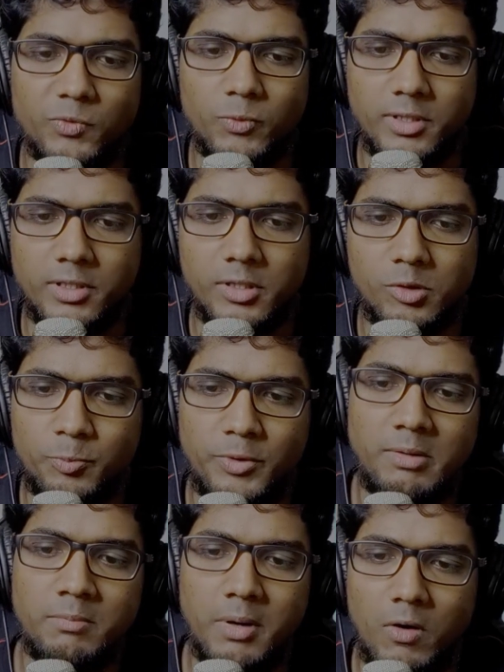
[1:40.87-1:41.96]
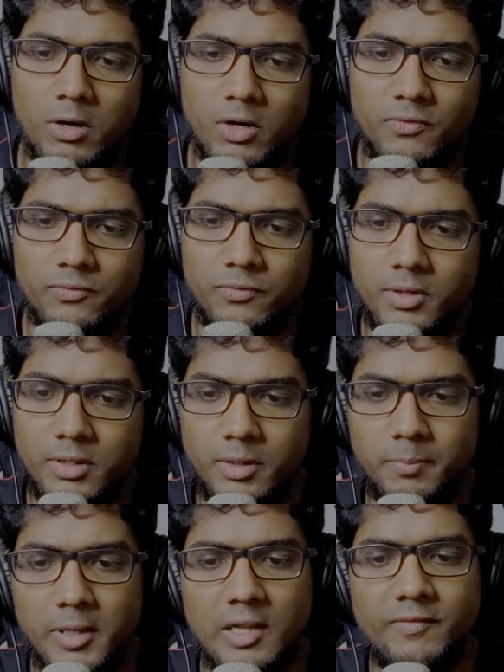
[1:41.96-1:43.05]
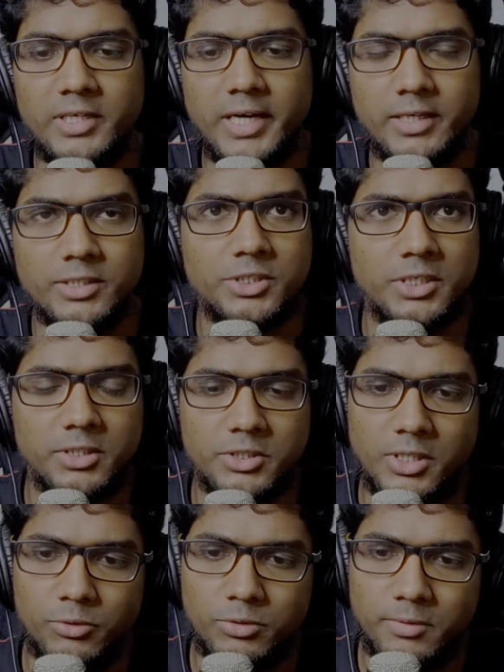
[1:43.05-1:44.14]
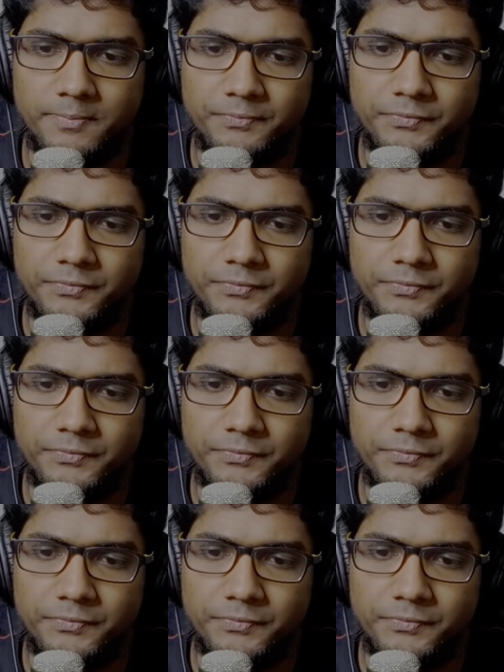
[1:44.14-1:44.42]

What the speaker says: was the supreme power of the Pallava dynasty in the south.